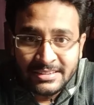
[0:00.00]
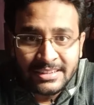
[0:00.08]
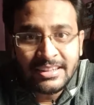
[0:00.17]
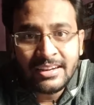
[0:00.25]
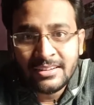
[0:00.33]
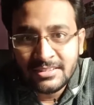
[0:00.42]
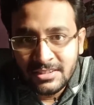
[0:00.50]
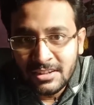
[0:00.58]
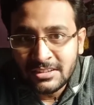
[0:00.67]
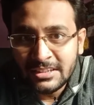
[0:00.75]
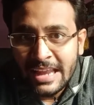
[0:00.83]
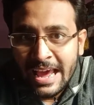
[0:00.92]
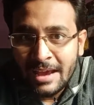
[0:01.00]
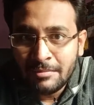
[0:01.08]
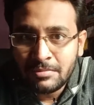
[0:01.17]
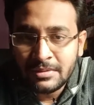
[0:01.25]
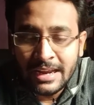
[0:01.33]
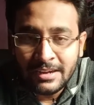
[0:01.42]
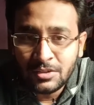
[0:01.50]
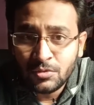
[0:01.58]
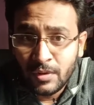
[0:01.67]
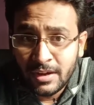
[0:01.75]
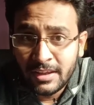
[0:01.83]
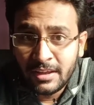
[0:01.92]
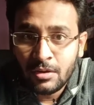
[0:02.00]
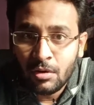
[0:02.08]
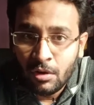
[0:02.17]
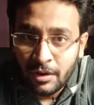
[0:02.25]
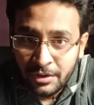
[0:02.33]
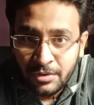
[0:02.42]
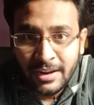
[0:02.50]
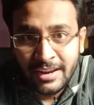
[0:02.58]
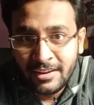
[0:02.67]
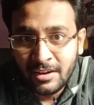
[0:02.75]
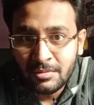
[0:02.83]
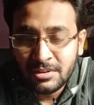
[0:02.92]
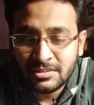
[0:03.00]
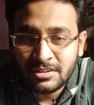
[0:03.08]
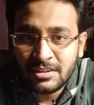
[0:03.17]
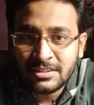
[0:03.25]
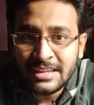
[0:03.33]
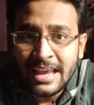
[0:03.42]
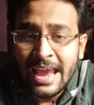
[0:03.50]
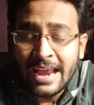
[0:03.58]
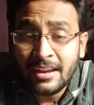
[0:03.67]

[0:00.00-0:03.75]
See the research lab that is working on your area of research,